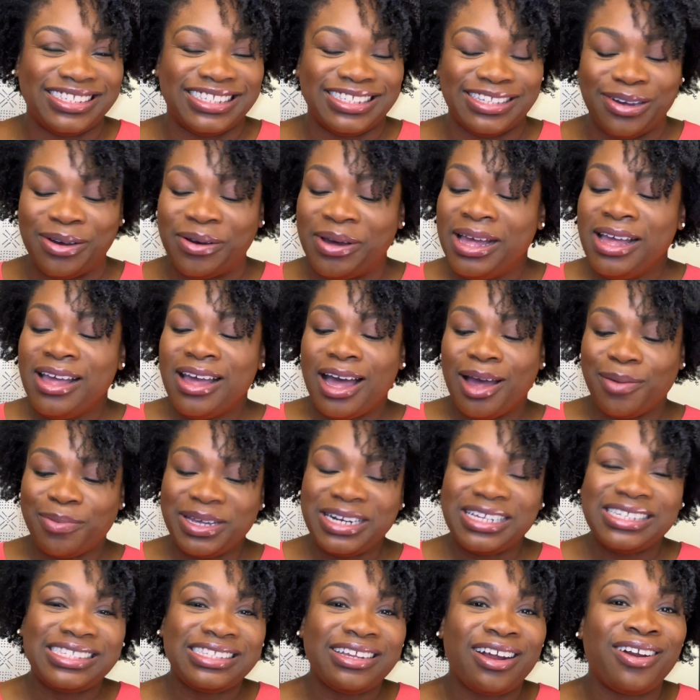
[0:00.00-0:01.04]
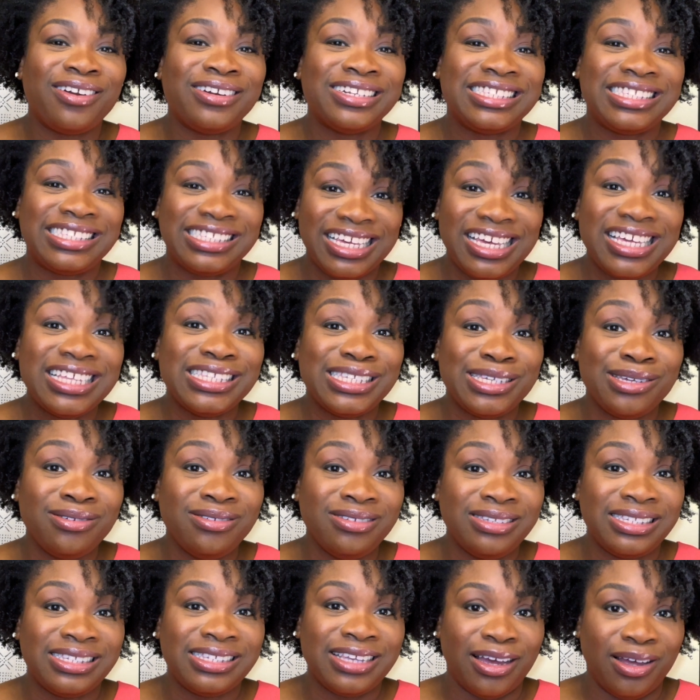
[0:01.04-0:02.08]
So I'm going to start sticking to
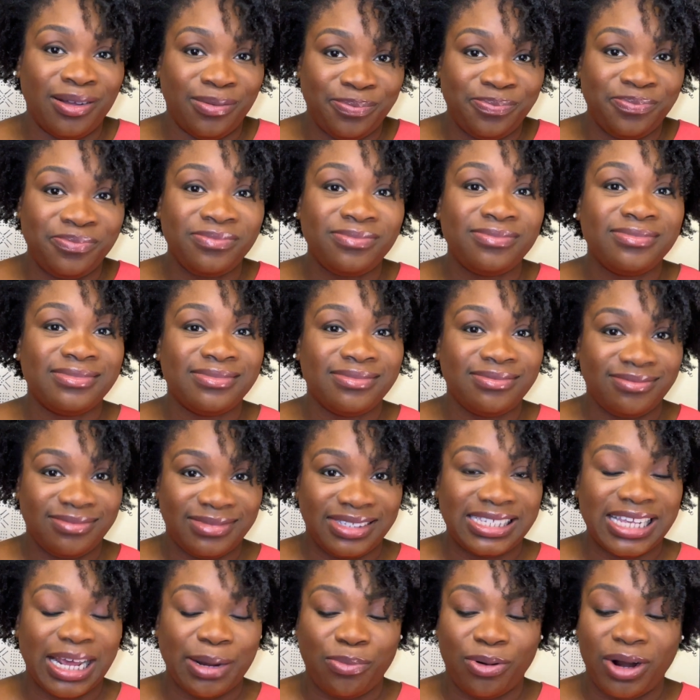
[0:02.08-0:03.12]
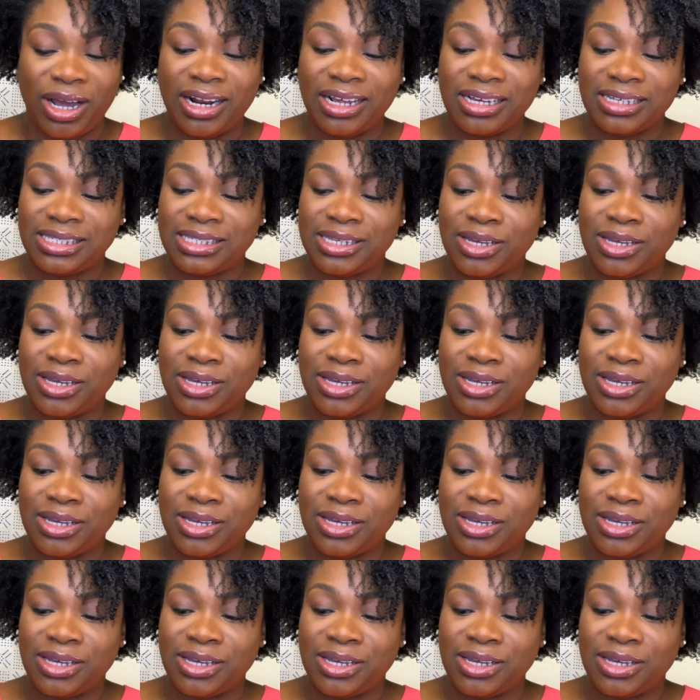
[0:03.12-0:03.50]
some set products.